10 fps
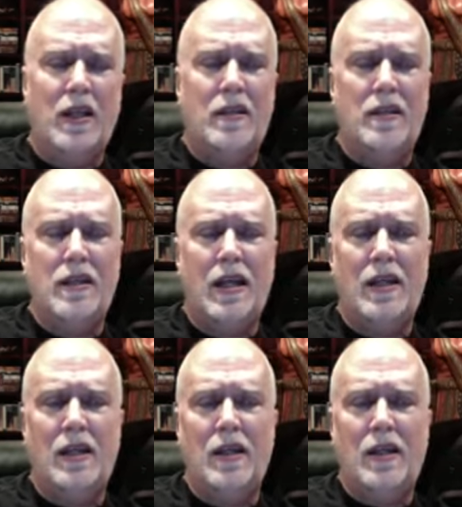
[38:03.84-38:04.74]
to
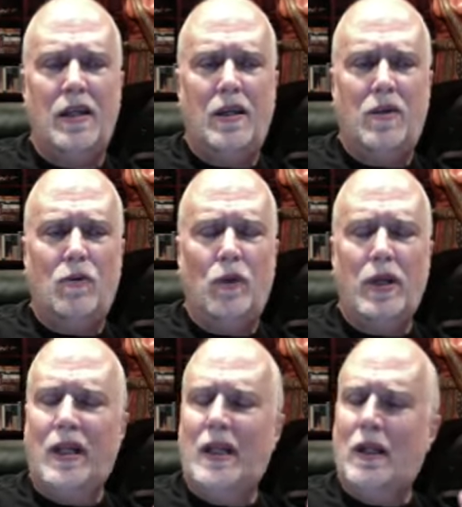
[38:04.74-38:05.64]
take
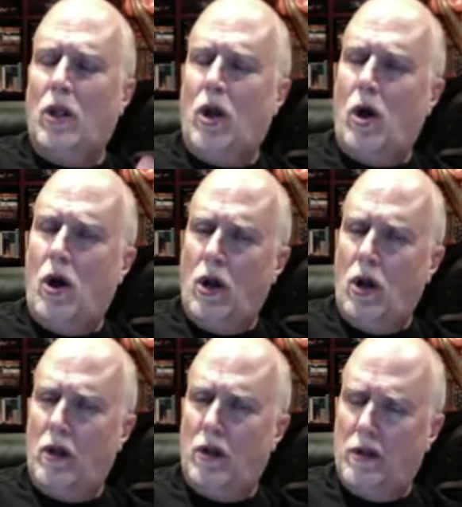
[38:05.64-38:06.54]
really
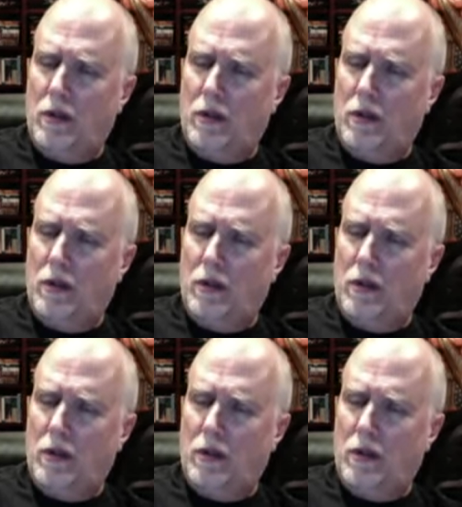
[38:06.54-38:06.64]
long